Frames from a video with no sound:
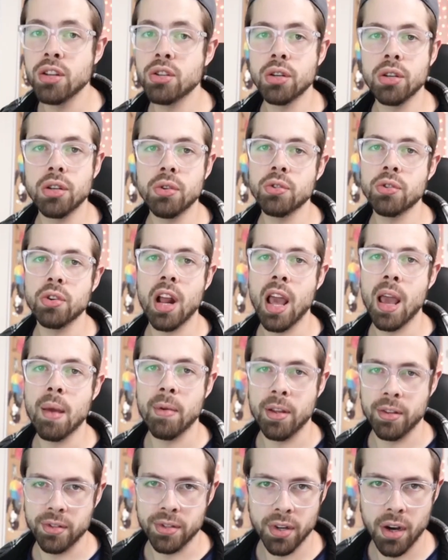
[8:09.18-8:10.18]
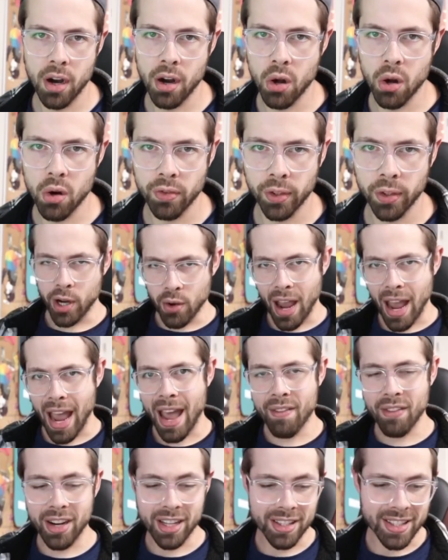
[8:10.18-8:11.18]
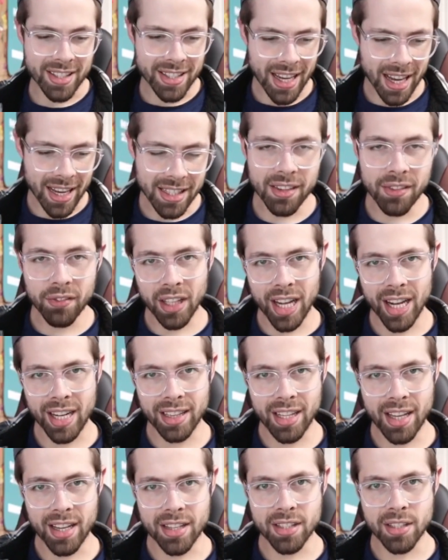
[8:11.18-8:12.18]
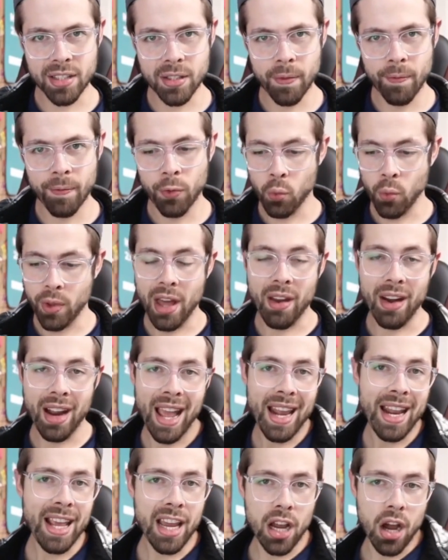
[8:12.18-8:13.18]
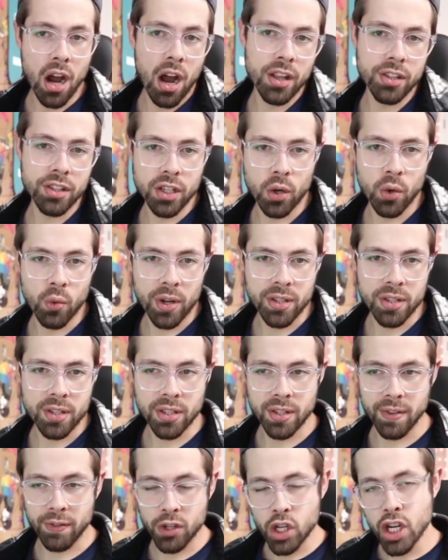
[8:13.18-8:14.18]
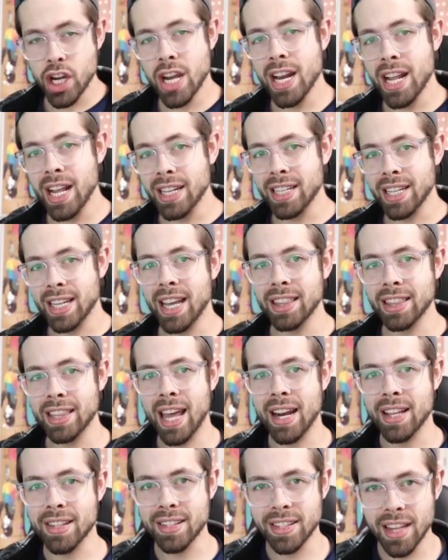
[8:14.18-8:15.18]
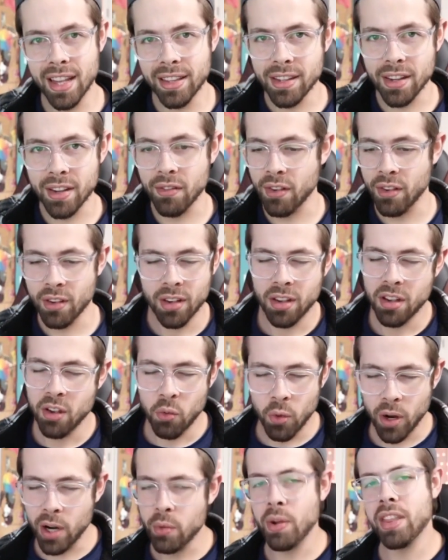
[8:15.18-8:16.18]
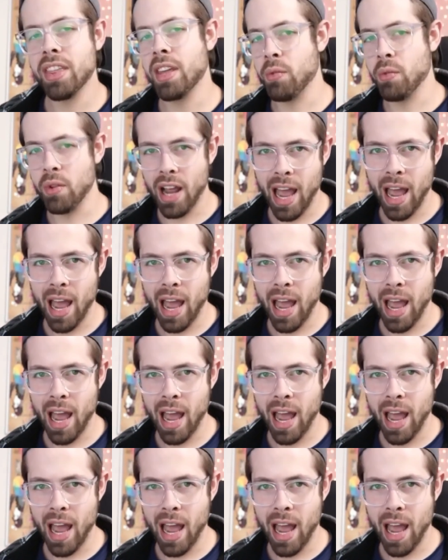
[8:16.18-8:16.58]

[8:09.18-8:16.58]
your username, and start over. When you have an incentive like this, without any consequences of cheating to get that incentive, what did we think would